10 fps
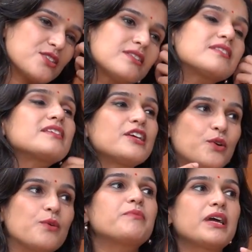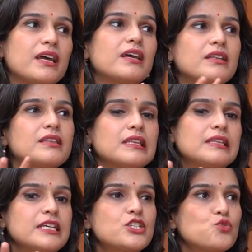So, you know,
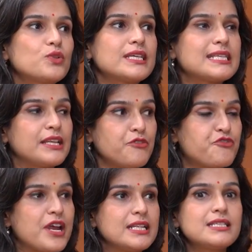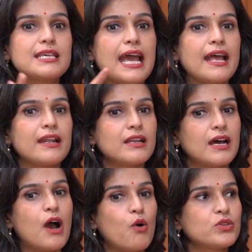these two things, I think, friends and
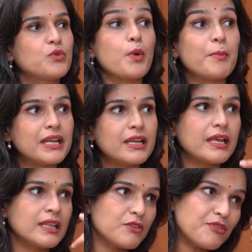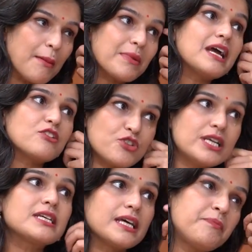how the women in the family are
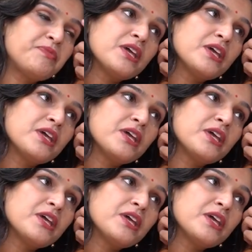treated,